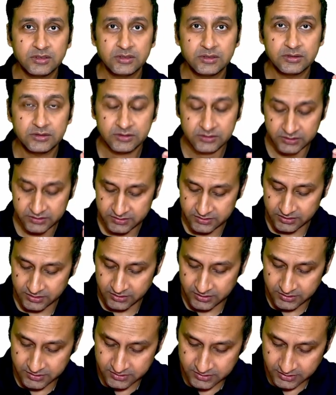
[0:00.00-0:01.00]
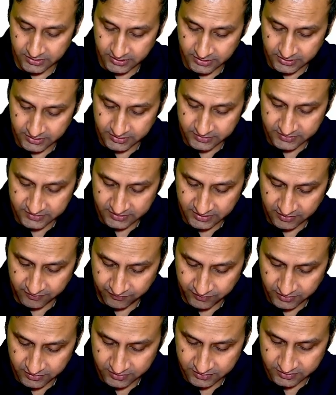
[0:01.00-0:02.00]
This is in itself
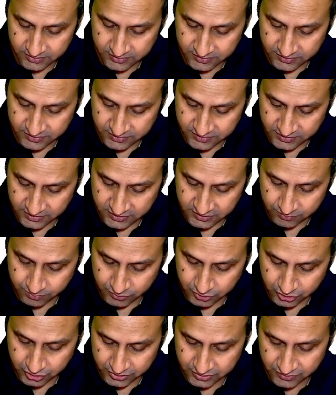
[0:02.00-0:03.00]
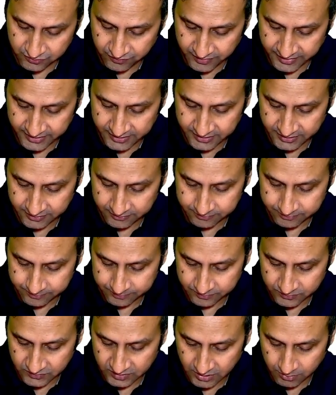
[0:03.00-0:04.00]
a suspicious finding,
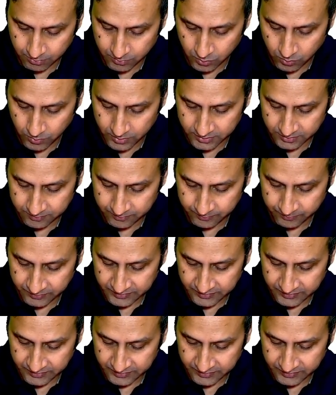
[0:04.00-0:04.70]
number one.